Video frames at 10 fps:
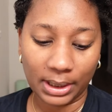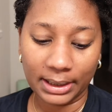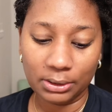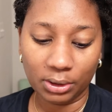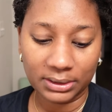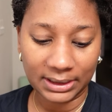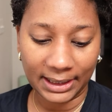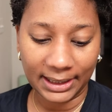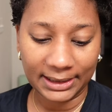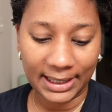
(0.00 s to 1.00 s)
I got
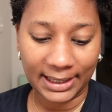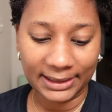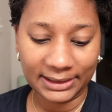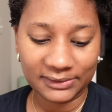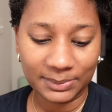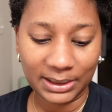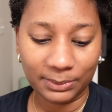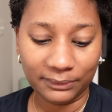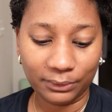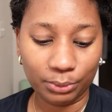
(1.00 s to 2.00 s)
that, and it's made
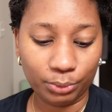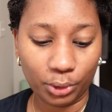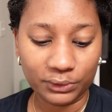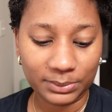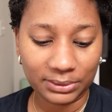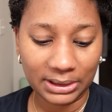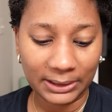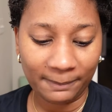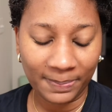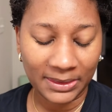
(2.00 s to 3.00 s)
with
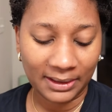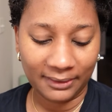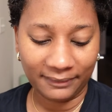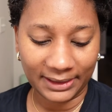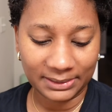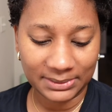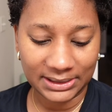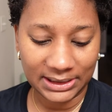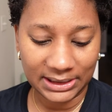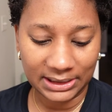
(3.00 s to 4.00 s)
rosemary,
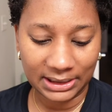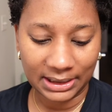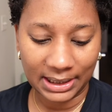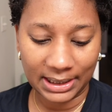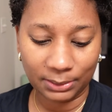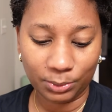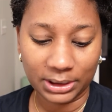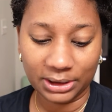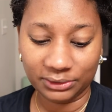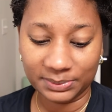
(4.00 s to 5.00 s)
vitamin E, and
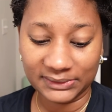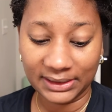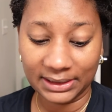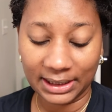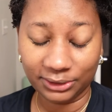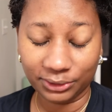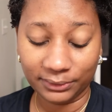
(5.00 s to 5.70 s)
100% natural